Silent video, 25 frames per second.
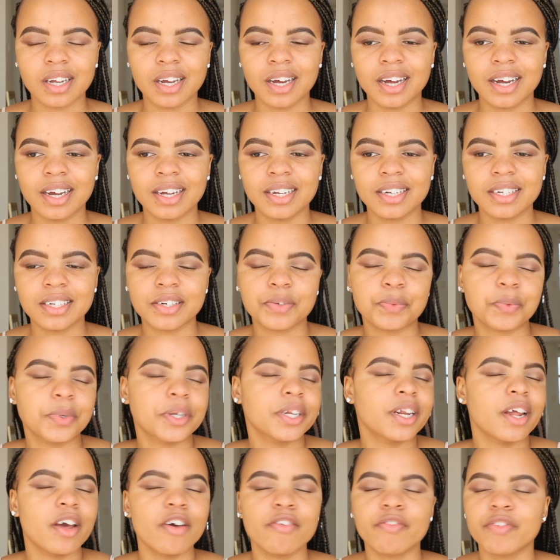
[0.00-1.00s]
And
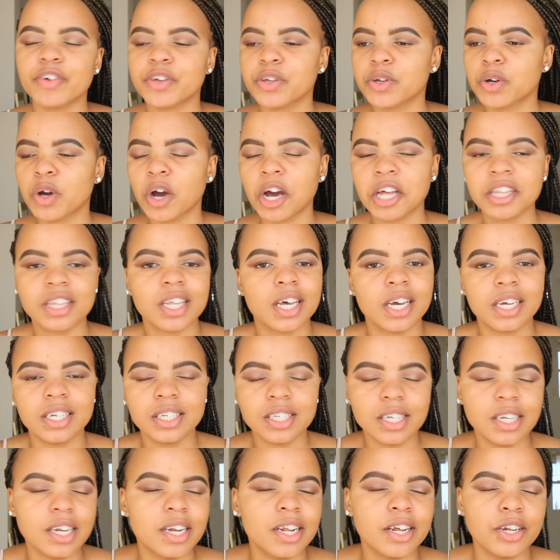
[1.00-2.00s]
whenever you go on the
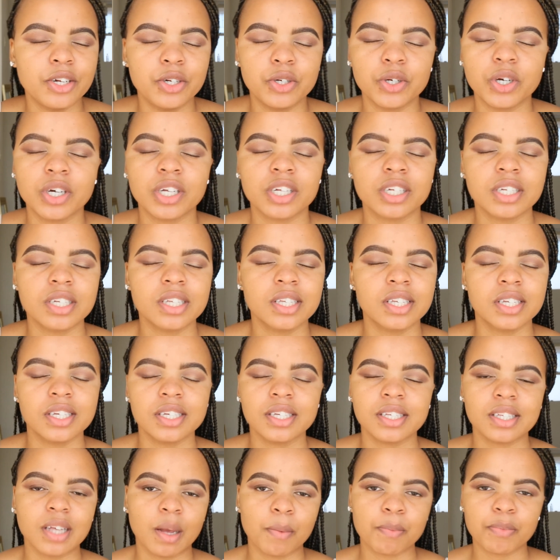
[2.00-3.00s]
internet, you're gonna see
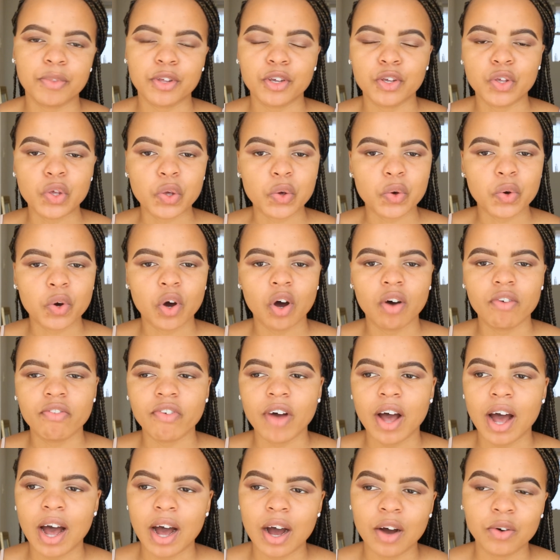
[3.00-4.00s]
something new of
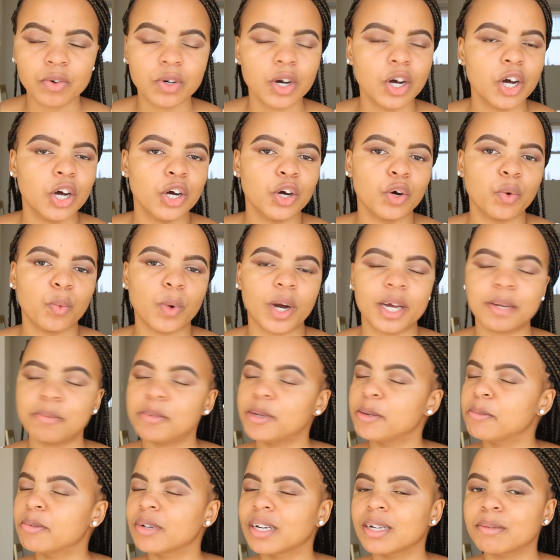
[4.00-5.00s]
how white
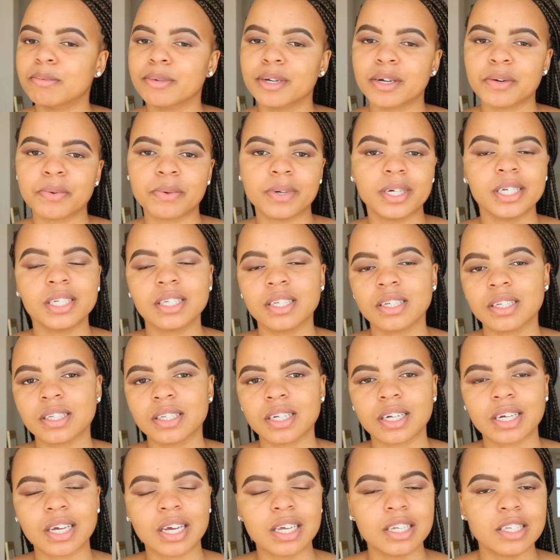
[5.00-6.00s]
people are being racist
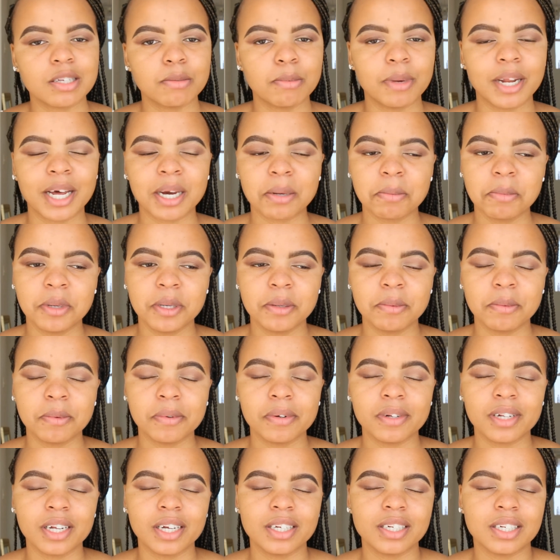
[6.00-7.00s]
against black
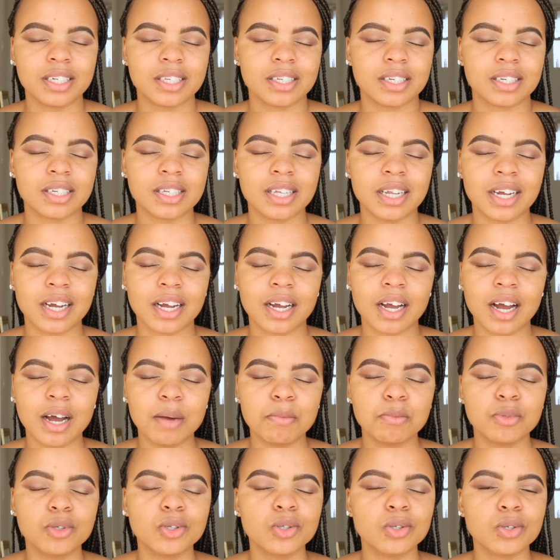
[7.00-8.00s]
people, and it's just like,
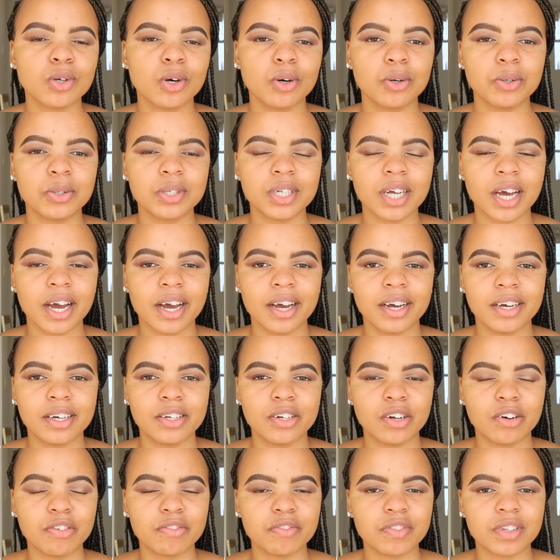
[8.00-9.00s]
I'm so tired
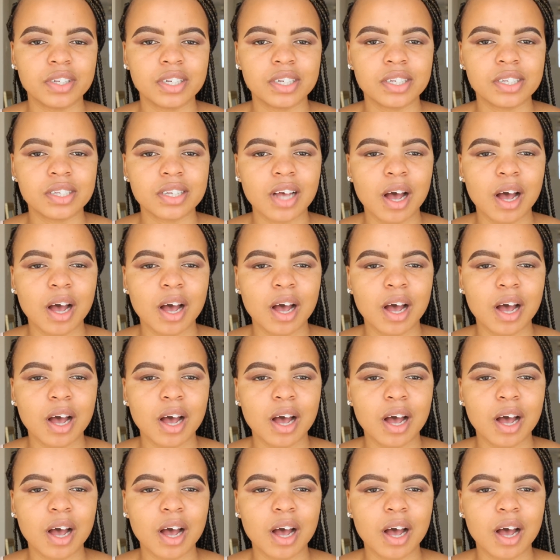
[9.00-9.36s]
of this.